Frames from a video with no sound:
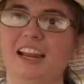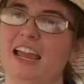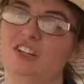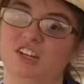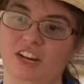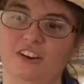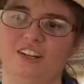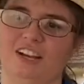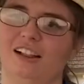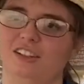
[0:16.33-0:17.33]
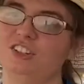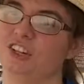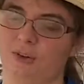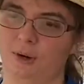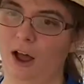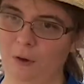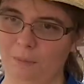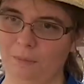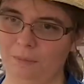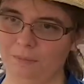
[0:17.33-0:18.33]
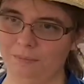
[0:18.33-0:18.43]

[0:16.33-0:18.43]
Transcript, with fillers: engineering challenge to do at home.